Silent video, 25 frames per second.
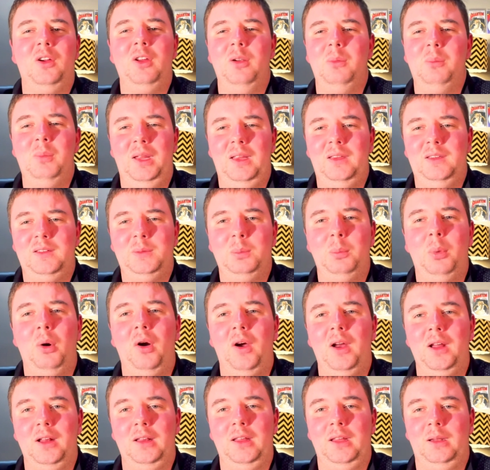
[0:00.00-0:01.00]
be
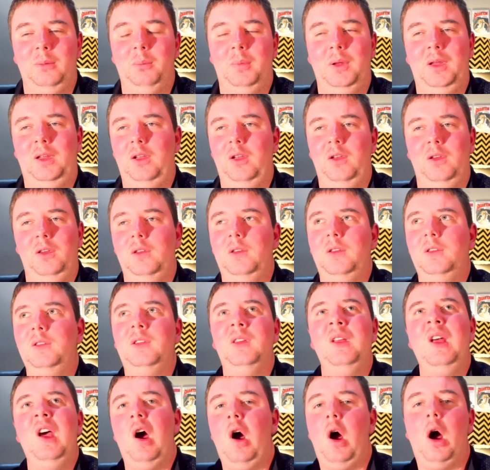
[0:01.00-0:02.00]
spoiling, because
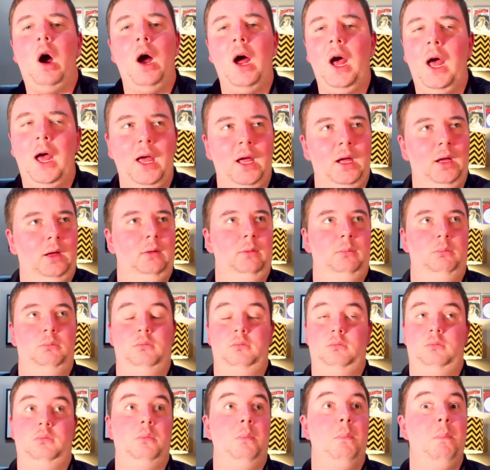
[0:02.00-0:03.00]
I
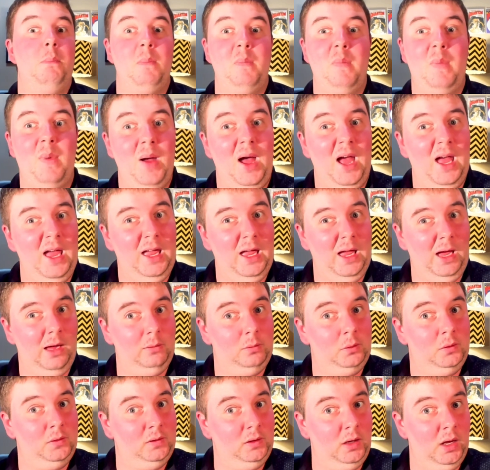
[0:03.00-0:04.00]
may
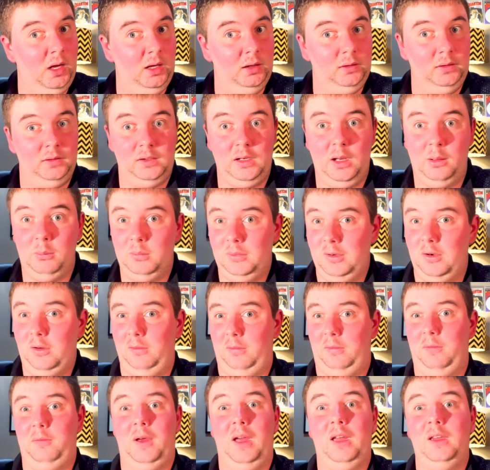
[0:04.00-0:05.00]
have seen something on
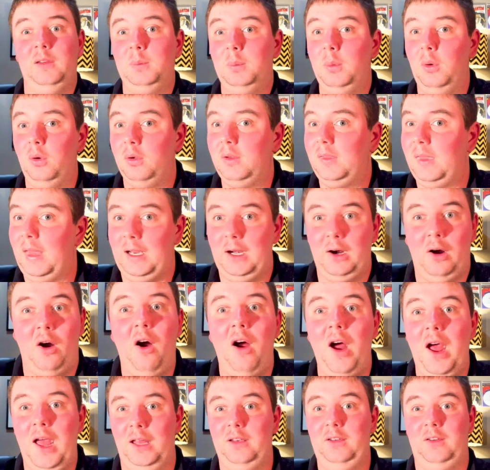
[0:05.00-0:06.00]
Facebook that
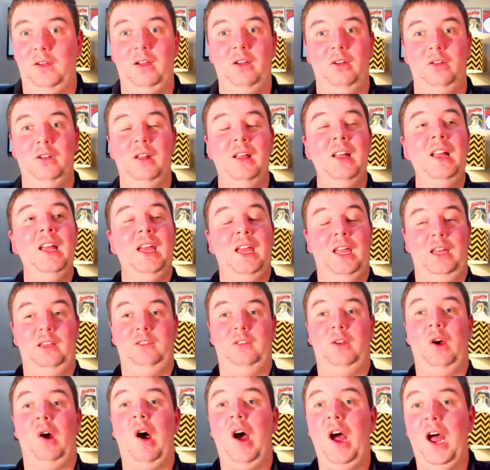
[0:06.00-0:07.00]
I don't
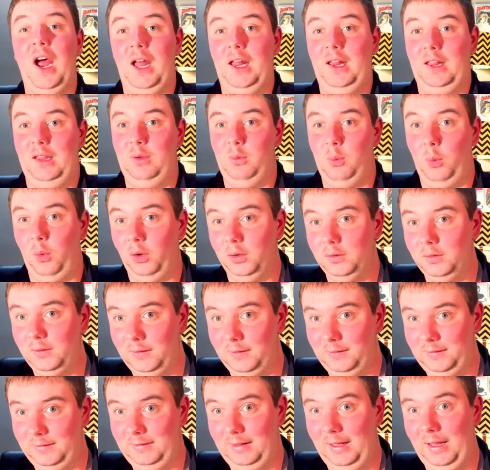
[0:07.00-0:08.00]
entirely want
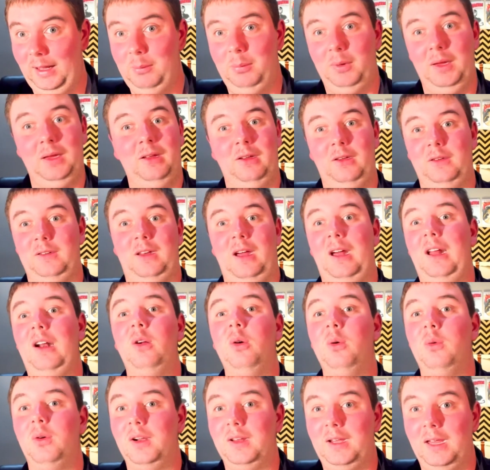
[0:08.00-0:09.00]
to see, because I
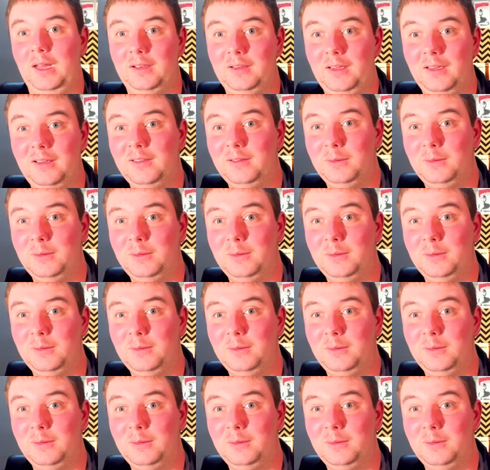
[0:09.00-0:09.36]
don't want to get